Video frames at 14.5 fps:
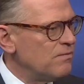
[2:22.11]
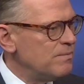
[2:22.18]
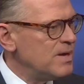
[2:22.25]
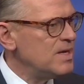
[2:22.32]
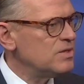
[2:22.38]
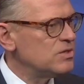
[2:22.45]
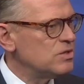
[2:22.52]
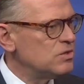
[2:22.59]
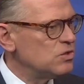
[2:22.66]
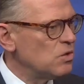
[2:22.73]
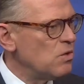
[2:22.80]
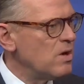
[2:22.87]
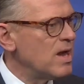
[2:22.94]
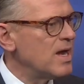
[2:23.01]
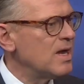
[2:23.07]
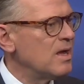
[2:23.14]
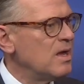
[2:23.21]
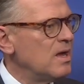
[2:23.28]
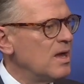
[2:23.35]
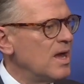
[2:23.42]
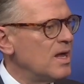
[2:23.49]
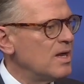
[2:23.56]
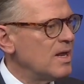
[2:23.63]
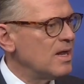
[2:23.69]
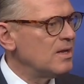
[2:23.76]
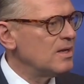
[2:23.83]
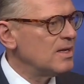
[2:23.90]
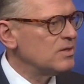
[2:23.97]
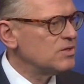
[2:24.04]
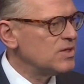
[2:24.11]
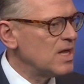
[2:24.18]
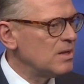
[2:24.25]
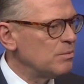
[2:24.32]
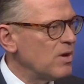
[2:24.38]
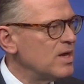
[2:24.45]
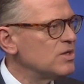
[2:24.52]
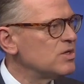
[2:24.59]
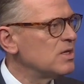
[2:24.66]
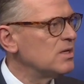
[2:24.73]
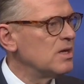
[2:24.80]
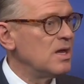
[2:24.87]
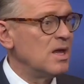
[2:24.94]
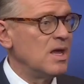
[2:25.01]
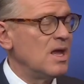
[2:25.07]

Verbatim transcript: peace and joy and celebration,